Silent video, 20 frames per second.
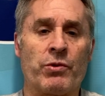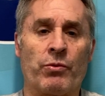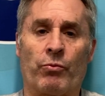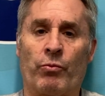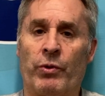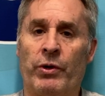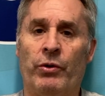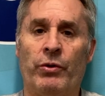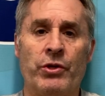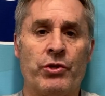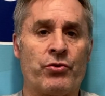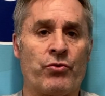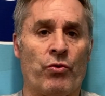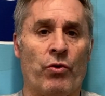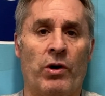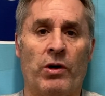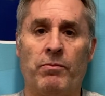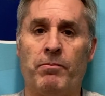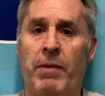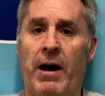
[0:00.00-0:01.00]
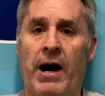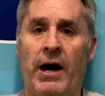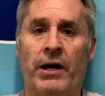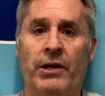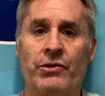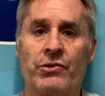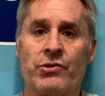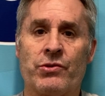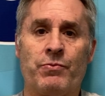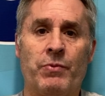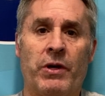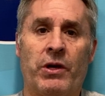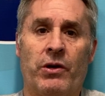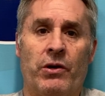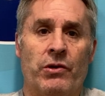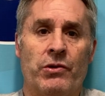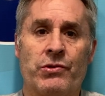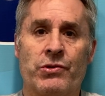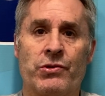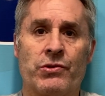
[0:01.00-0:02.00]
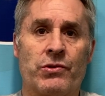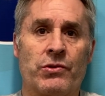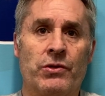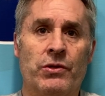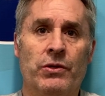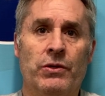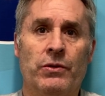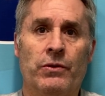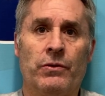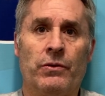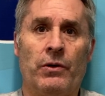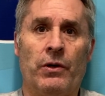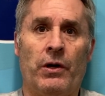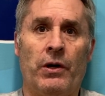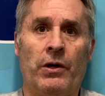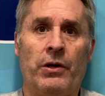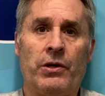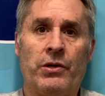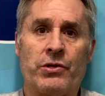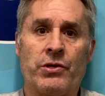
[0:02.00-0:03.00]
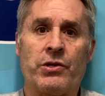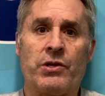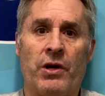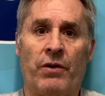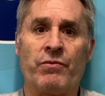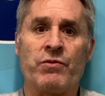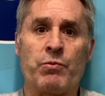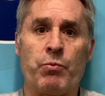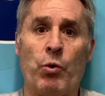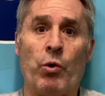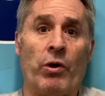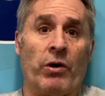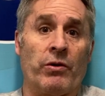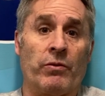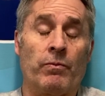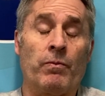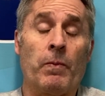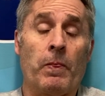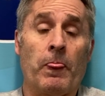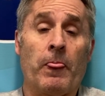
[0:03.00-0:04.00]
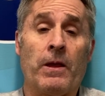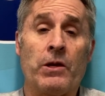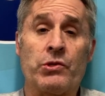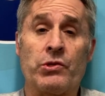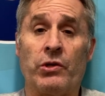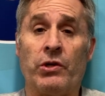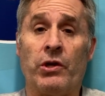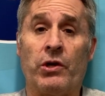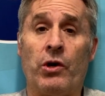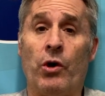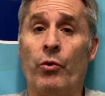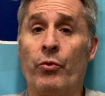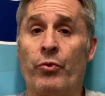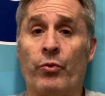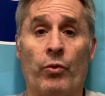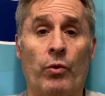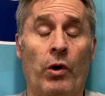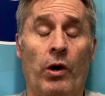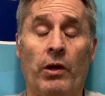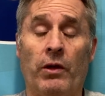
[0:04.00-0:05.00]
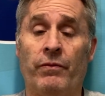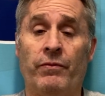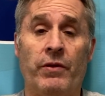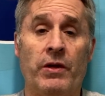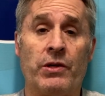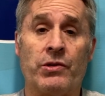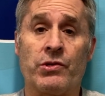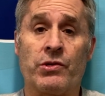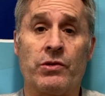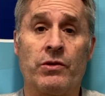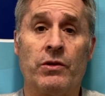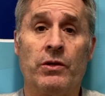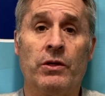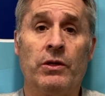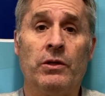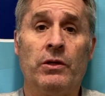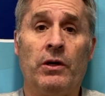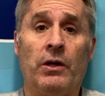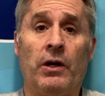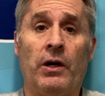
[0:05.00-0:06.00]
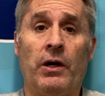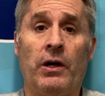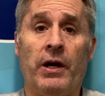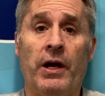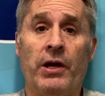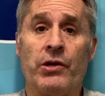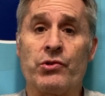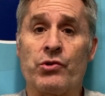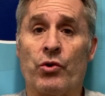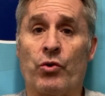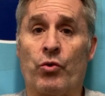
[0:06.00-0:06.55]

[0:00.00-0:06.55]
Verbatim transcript: some really strong bonds because uh, it's a tough sport. So you go through all of this uh, as